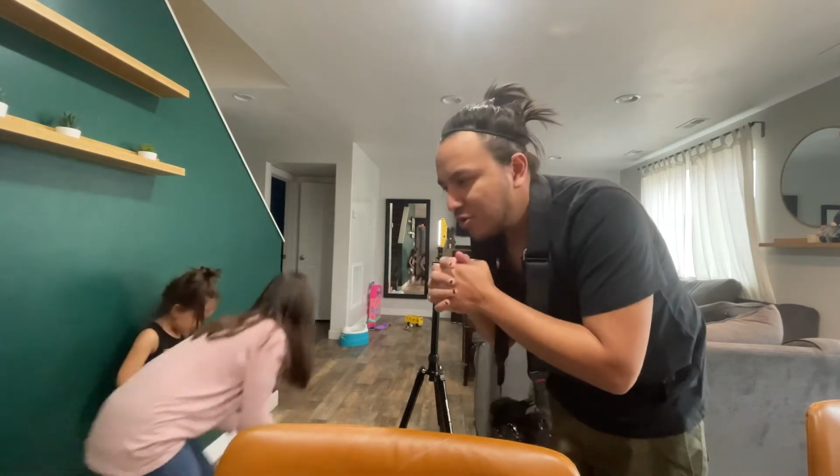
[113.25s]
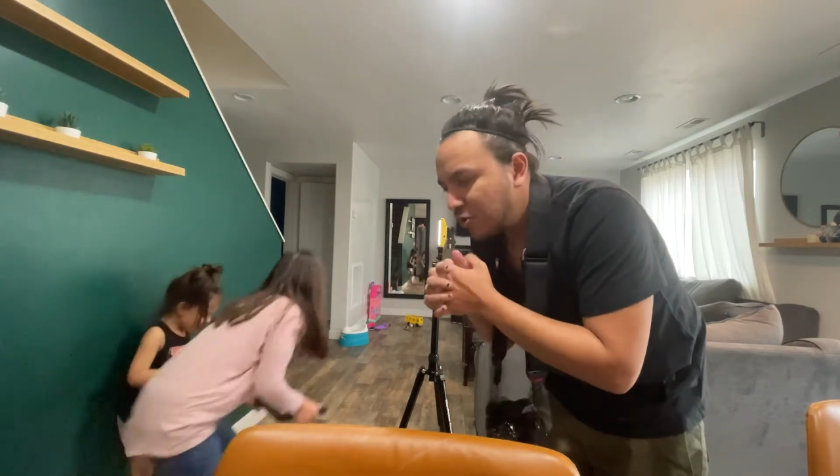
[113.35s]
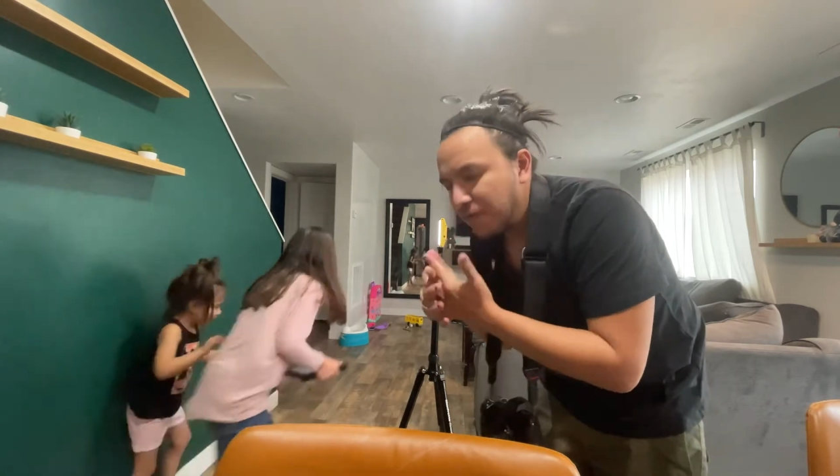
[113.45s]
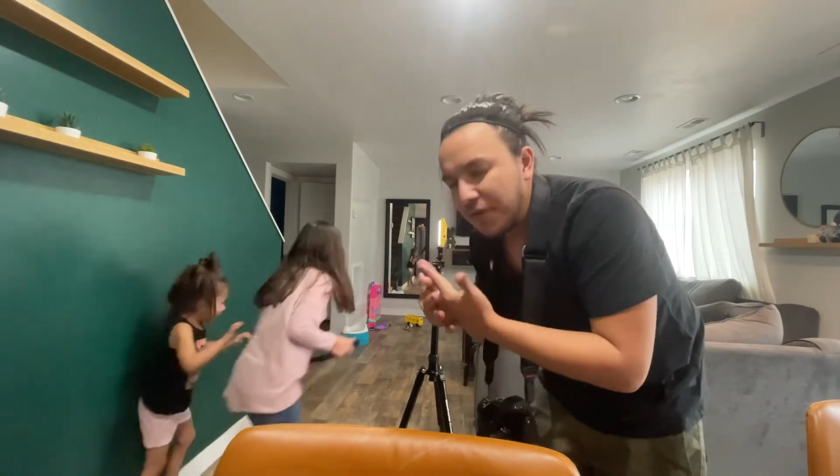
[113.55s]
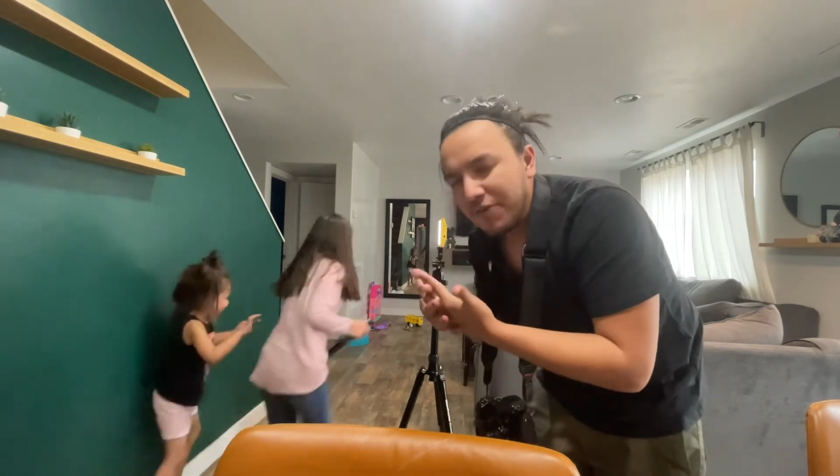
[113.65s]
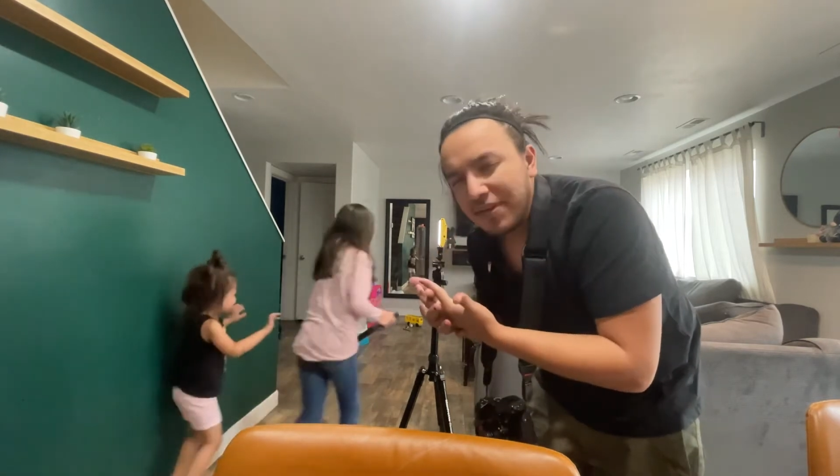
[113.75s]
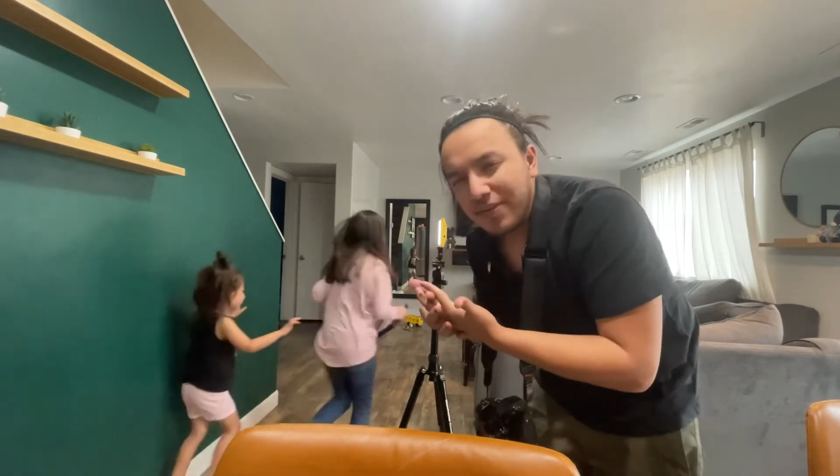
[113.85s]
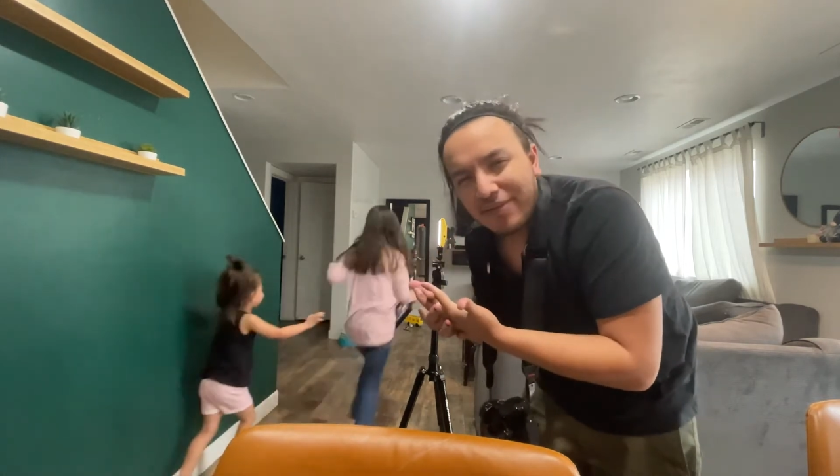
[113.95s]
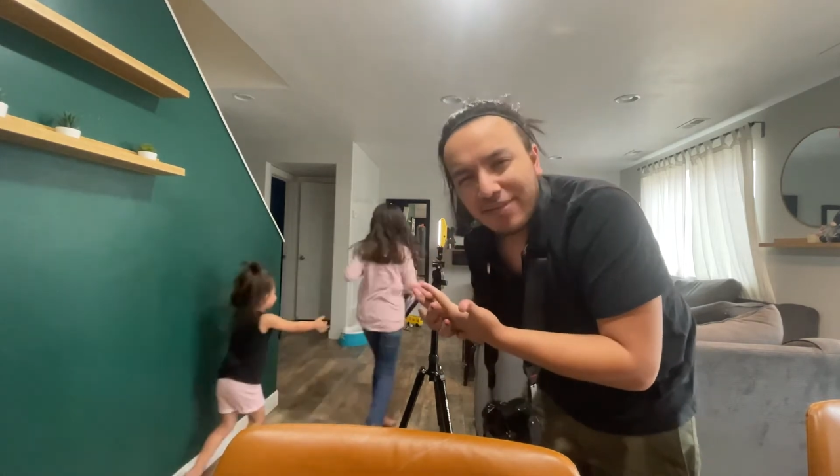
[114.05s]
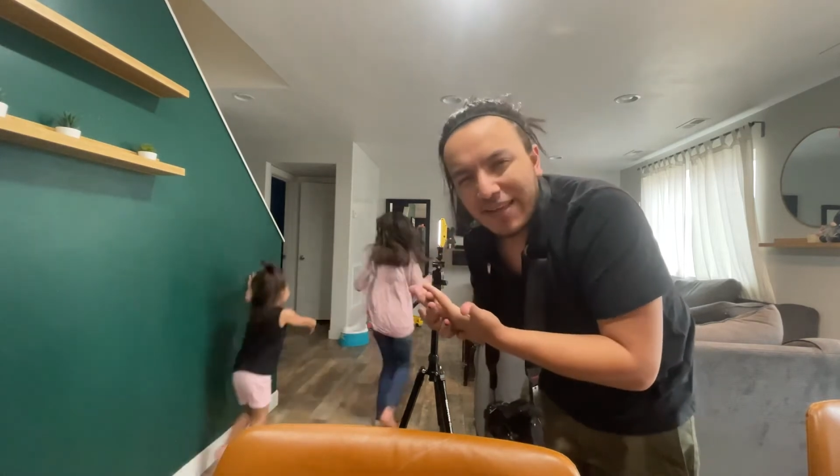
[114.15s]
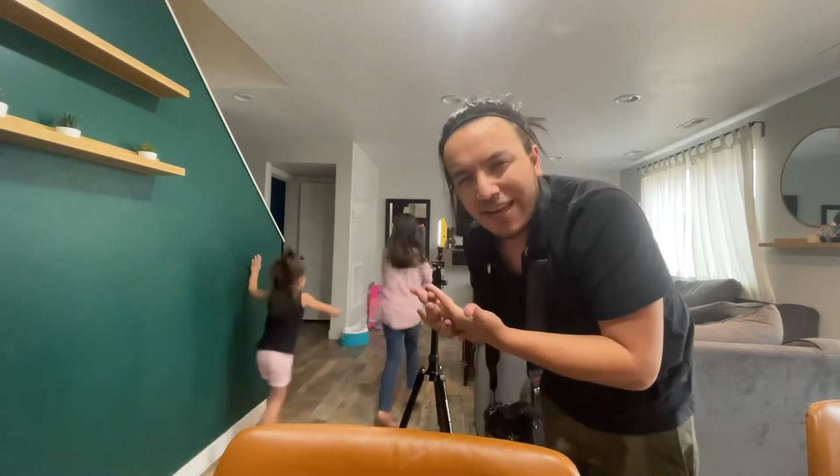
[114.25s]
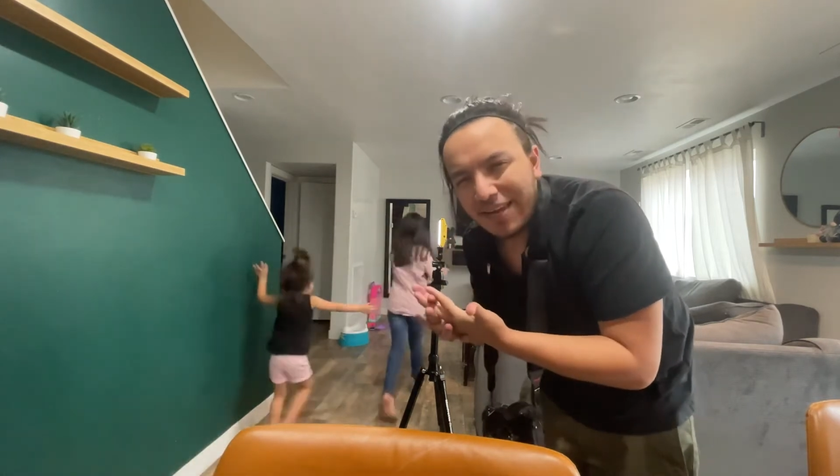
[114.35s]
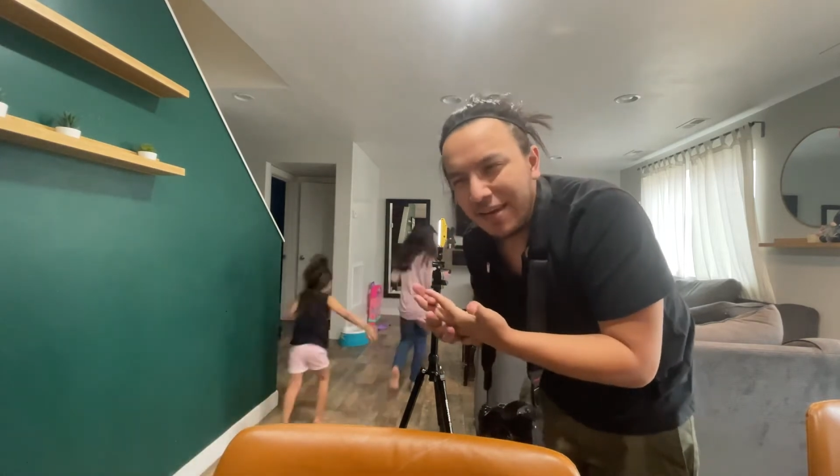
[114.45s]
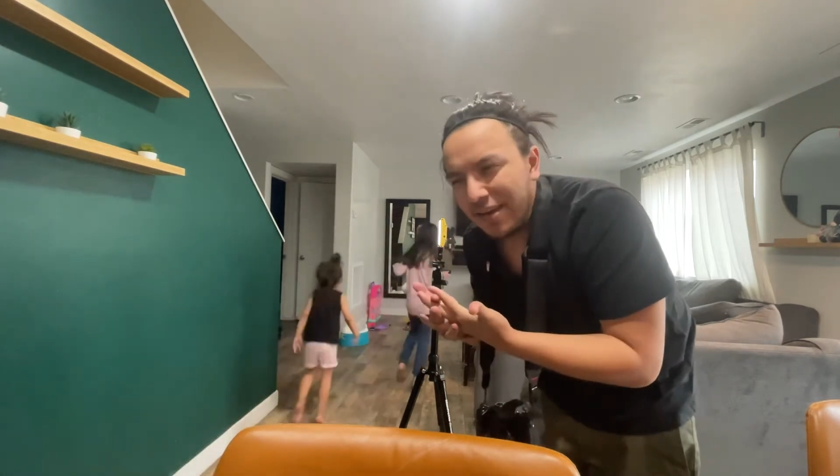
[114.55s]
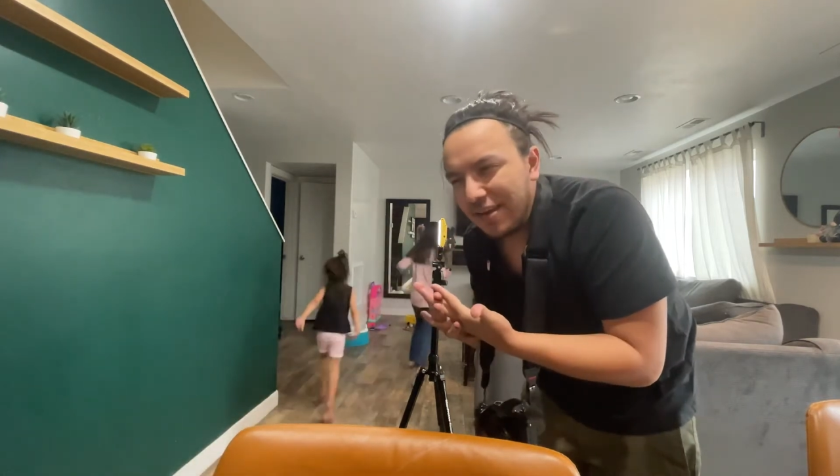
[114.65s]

2/50th of a second.